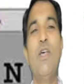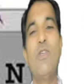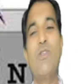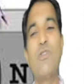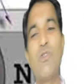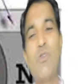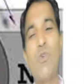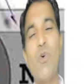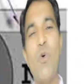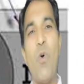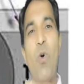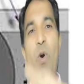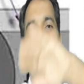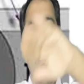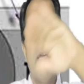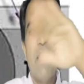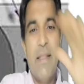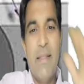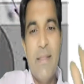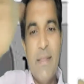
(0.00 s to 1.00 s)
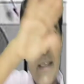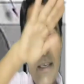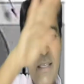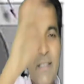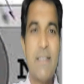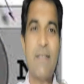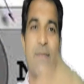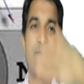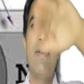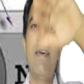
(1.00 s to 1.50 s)
So in
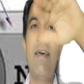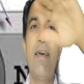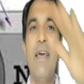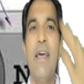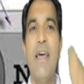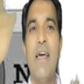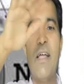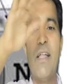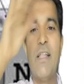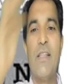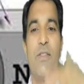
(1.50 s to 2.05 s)
this way,